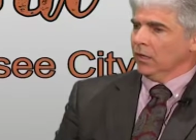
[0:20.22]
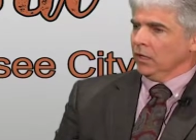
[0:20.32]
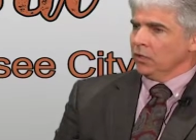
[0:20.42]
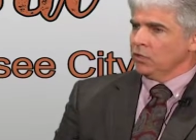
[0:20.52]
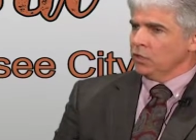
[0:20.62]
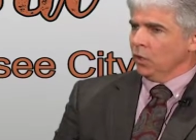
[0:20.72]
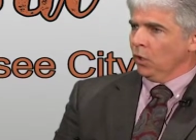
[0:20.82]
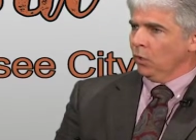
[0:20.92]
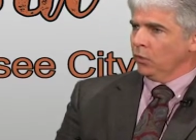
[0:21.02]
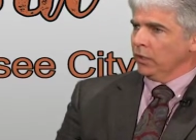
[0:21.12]

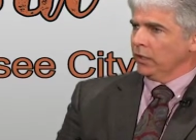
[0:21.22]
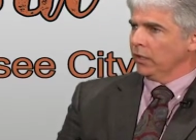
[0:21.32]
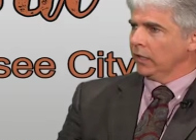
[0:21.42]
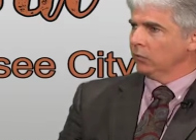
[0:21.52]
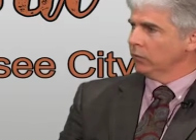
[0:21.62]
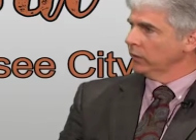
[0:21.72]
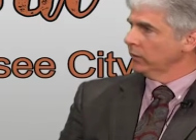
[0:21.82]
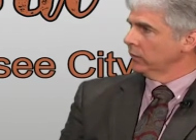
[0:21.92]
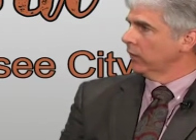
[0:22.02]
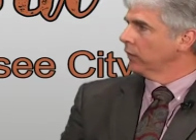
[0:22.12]
So it
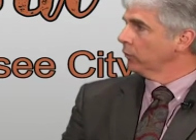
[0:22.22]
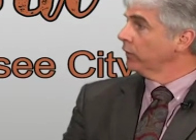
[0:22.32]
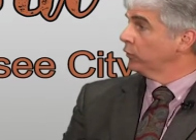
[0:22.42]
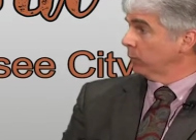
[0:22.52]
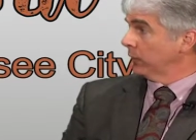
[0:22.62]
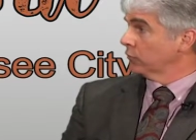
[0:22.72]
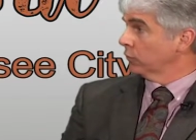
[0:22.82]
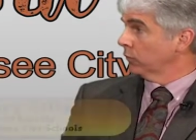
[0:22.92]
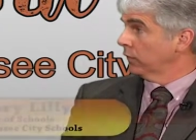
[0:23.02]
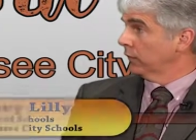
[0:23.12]
really depends
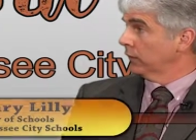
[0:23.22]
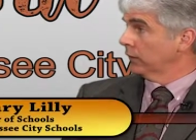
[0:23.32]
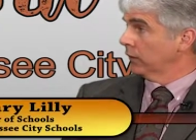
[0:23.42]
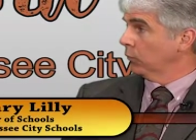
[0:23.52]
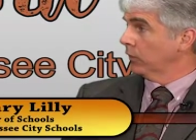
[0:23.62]
on the,